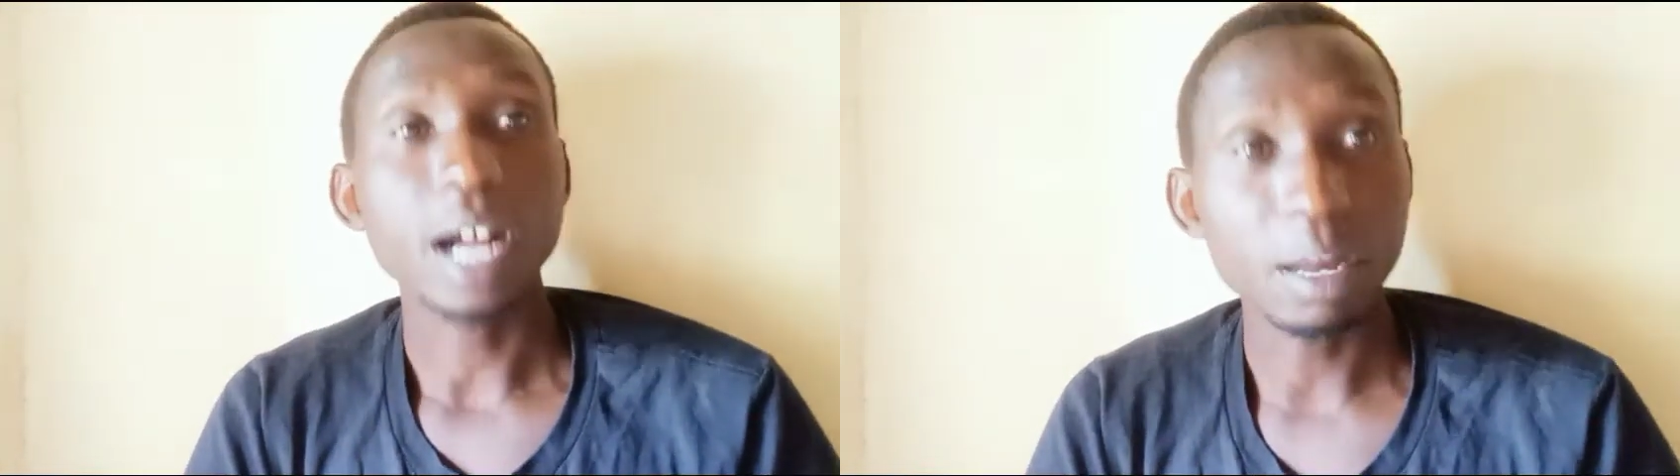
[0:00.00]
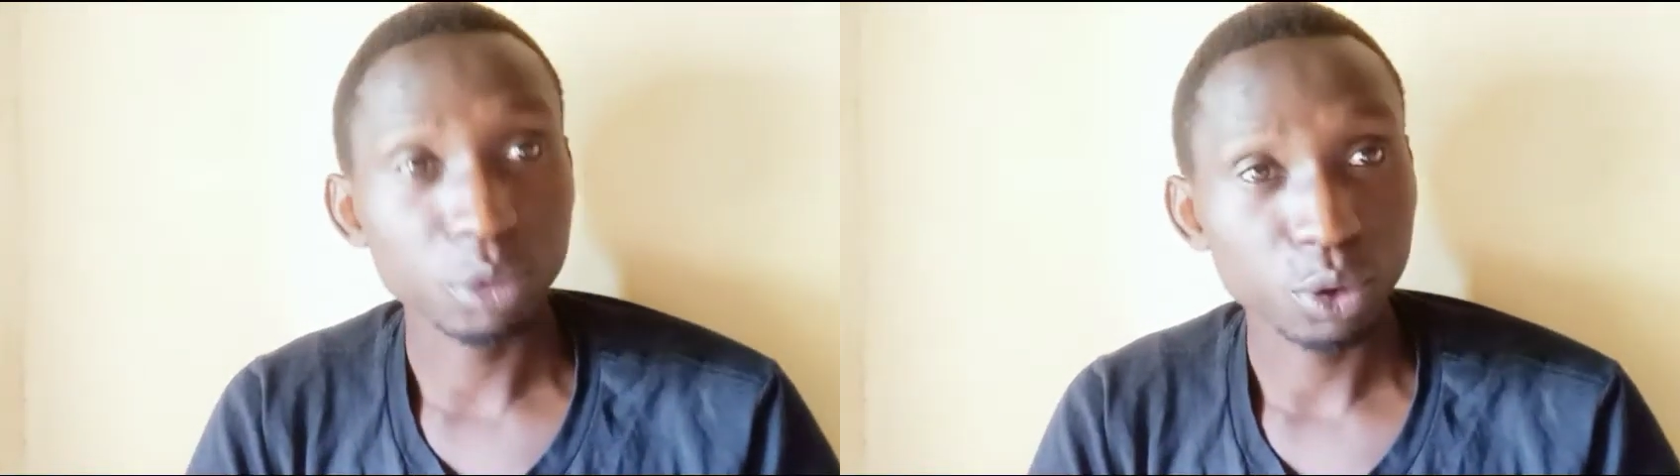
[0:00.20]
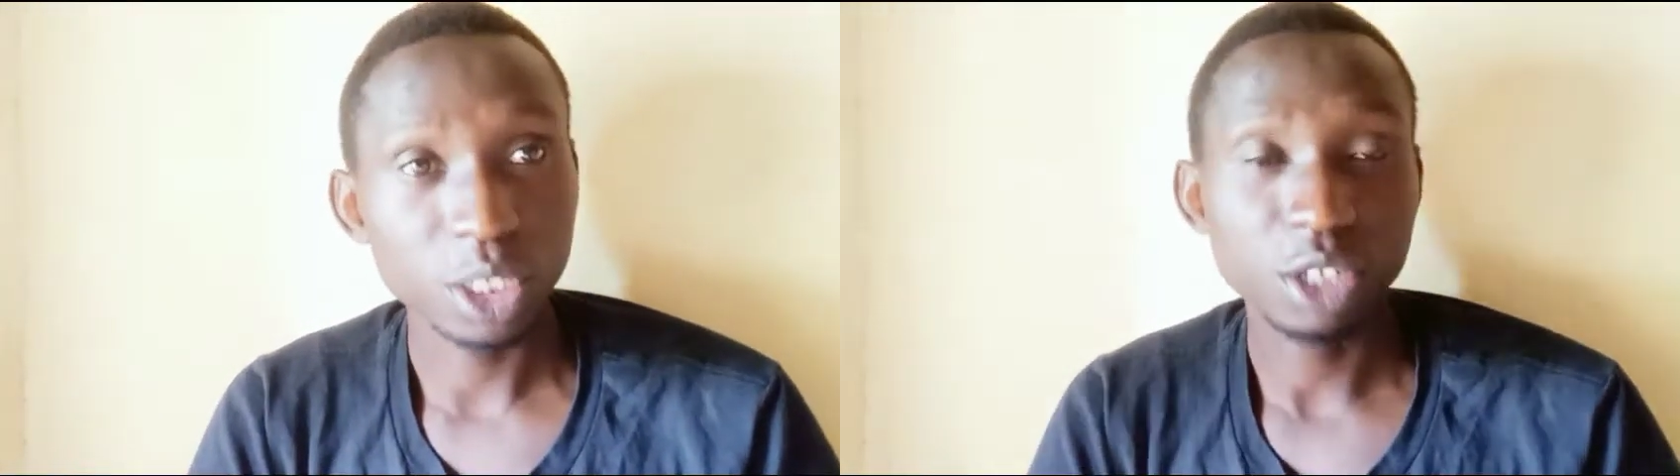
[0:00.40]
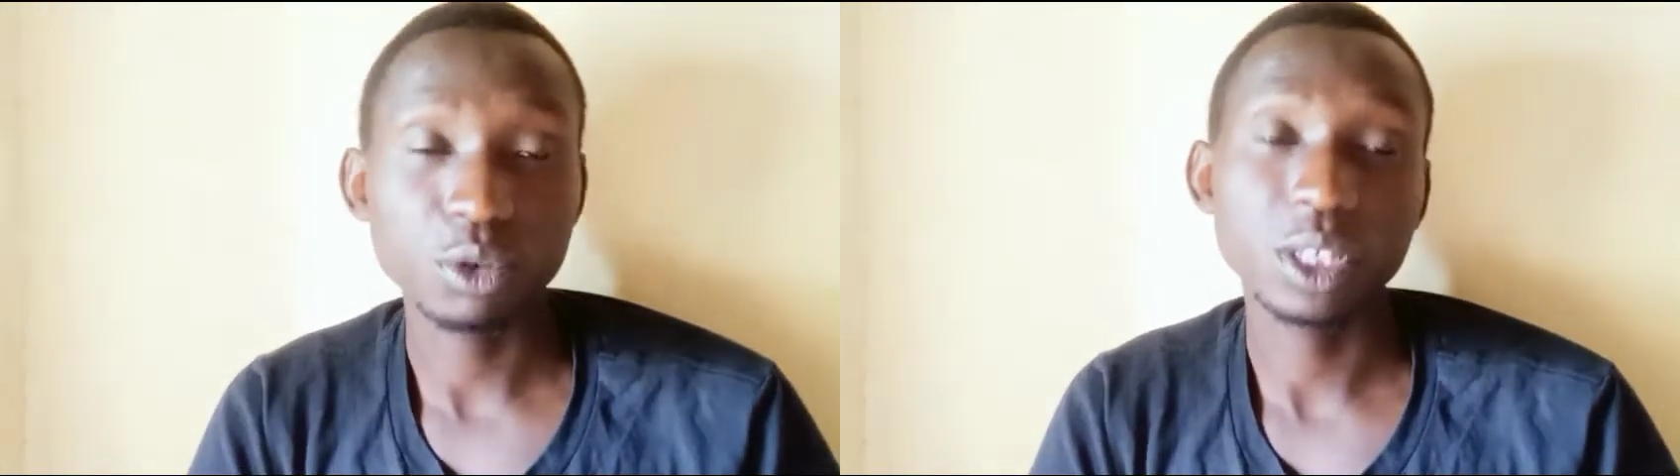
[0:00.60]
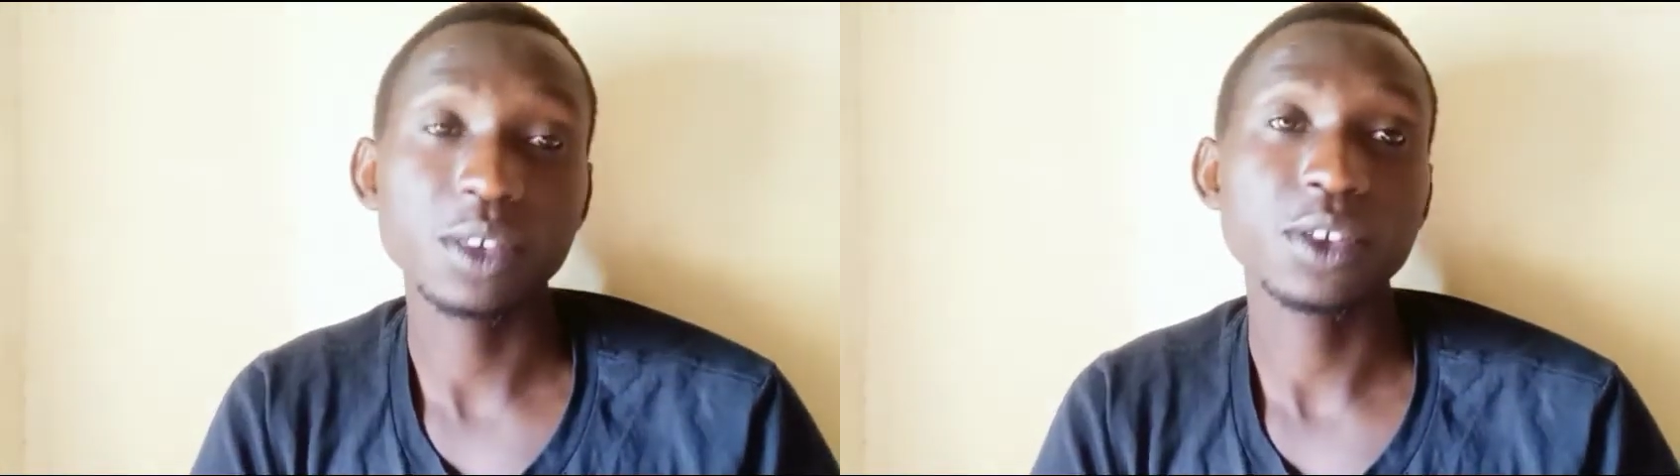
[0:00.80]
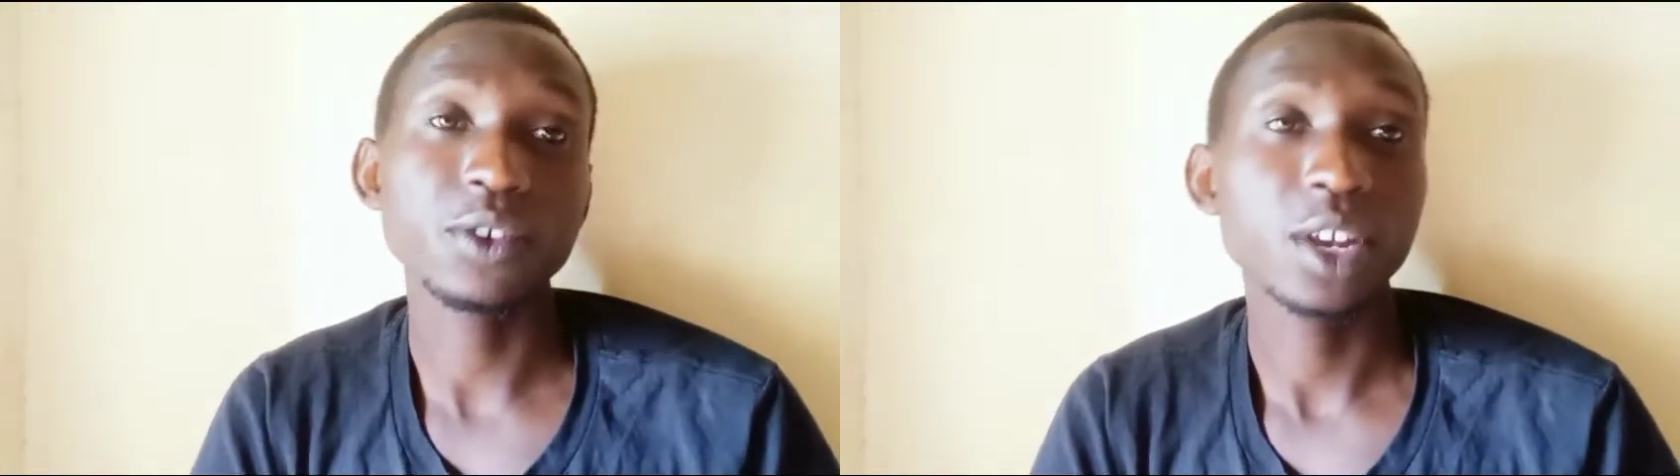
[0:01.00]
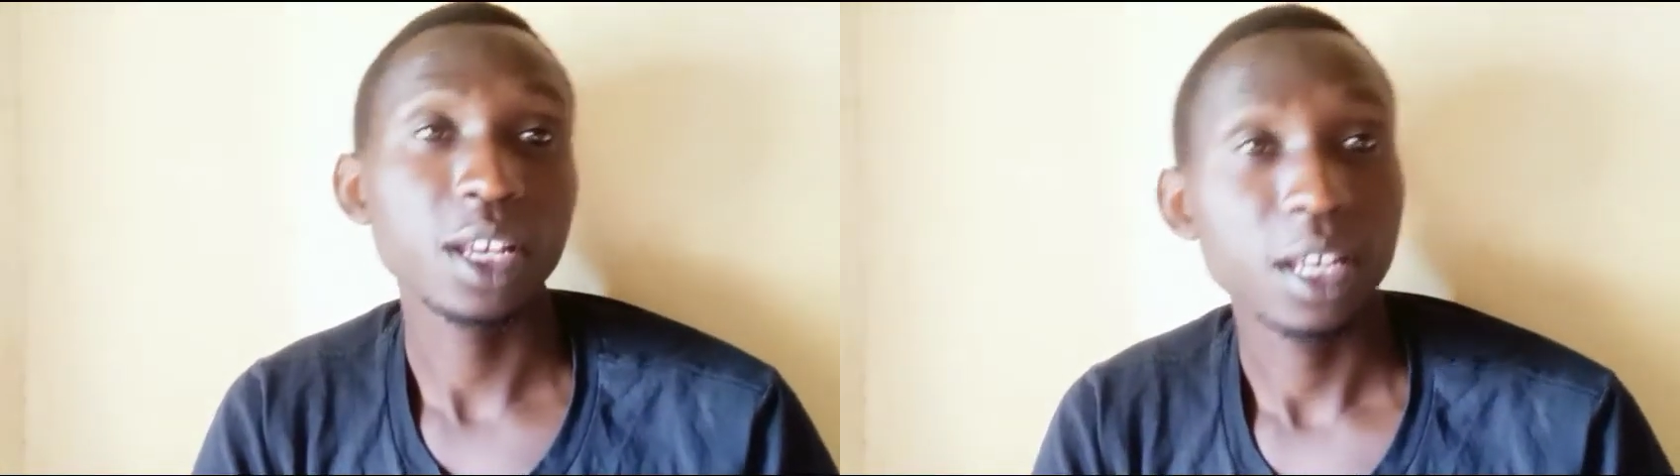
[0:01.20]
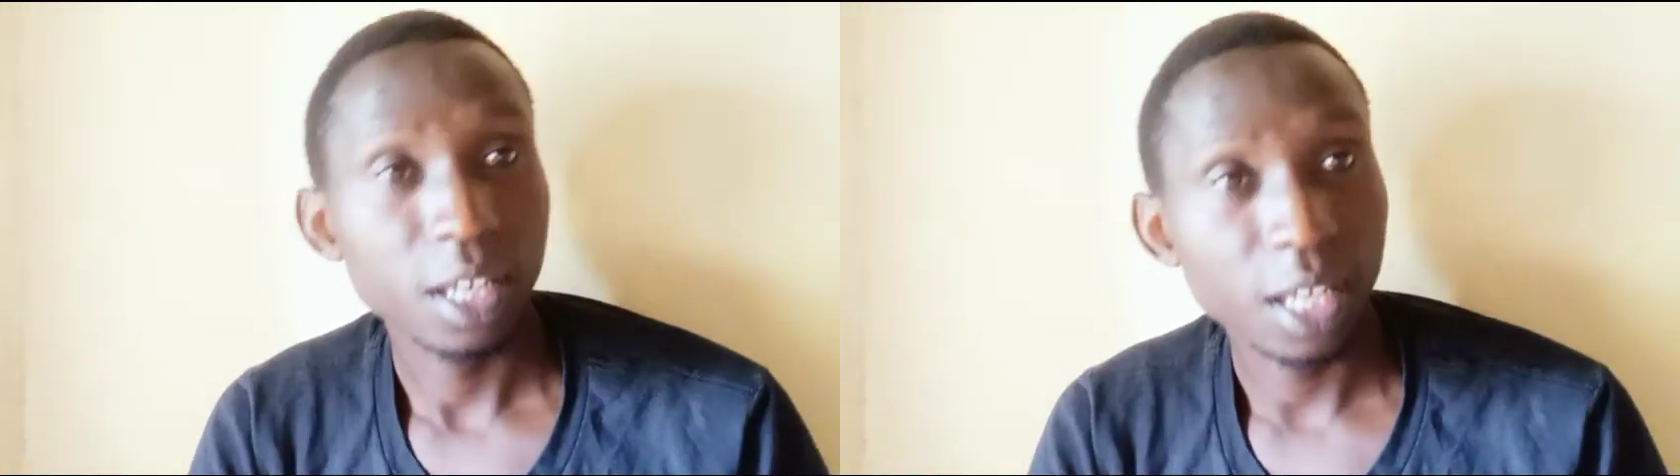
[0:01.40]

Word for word: come 2023